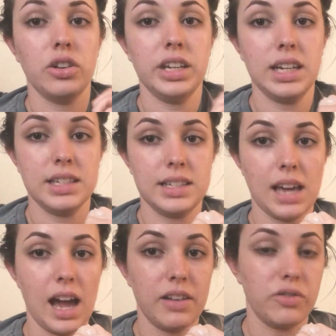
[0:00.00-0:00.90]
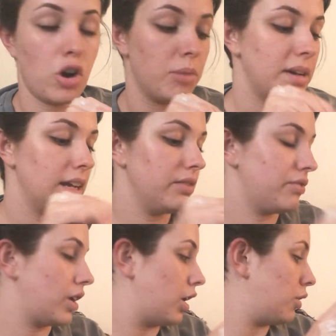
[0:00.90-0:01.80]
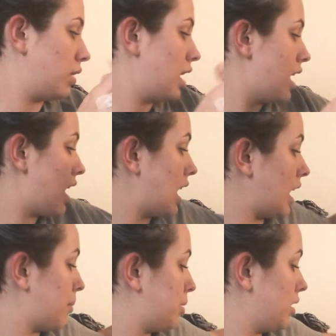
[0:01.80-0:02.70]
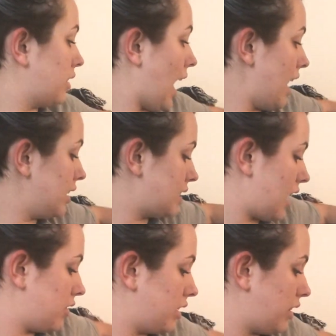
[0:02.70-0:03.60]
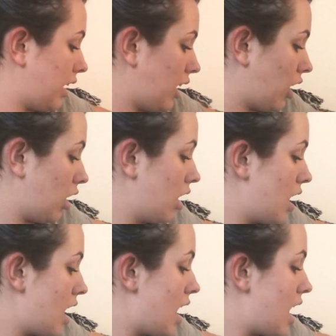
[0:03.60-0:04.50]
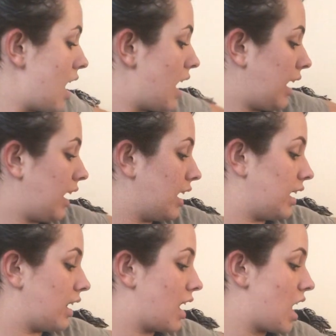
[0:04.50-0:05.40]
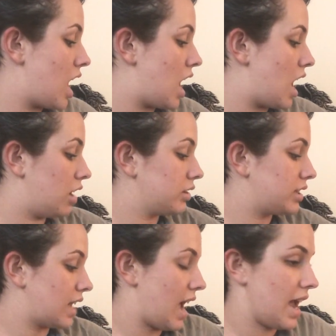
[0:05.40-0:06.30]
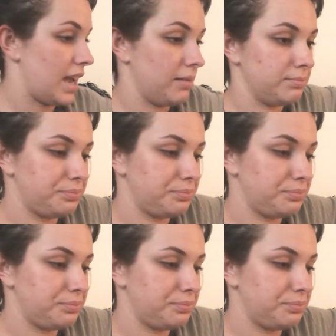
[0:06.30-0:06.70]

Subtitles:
on the inside of all my info. And I put that down in there. And I'll say,